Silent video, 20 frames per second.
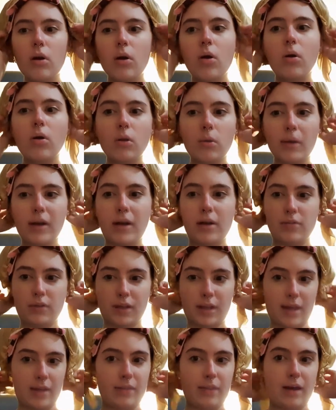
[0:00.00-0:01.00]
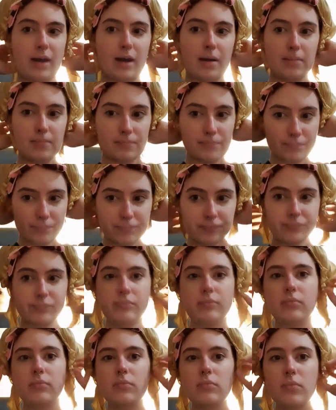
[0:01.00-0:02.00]
all the way over like that.
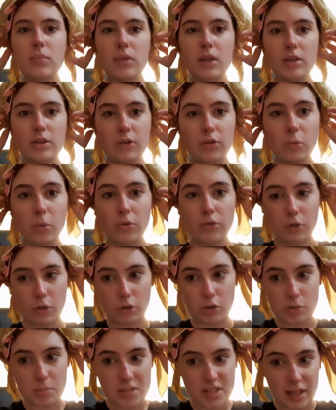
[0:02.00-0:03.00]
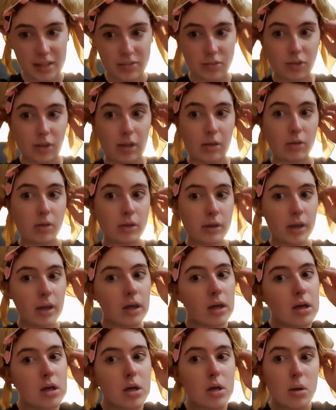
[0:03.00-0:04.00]
This one's 100% silk,
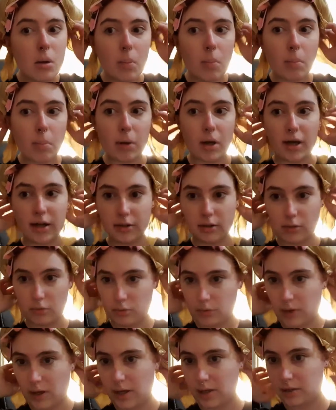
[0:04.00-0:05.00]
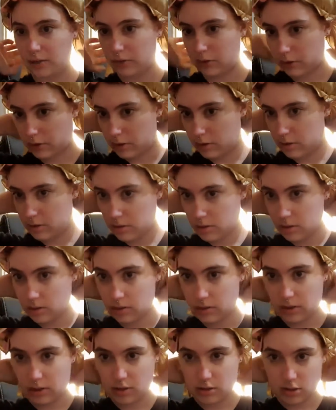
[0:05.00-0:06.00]
but I do find
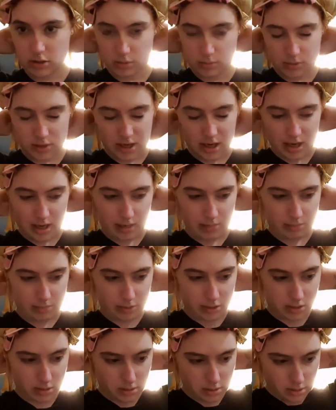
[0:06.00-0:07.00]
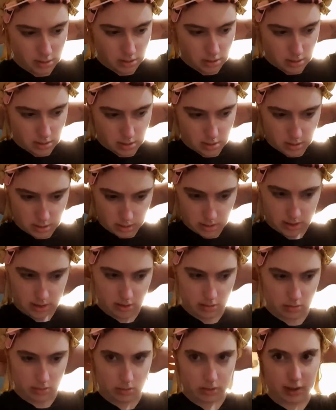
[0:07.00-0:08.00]
that sometimes they
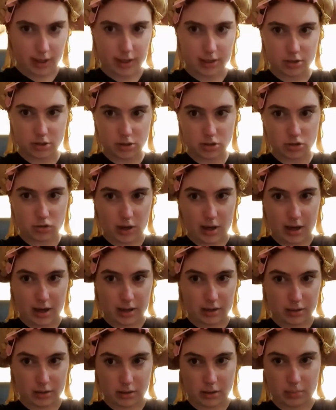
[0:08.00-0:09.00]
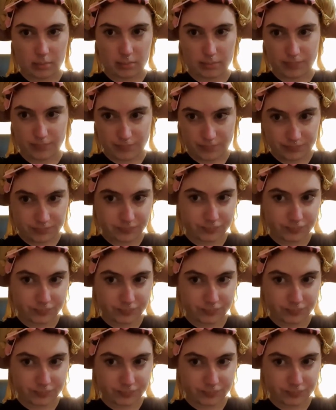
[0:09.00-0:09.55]
don't like to dry in them.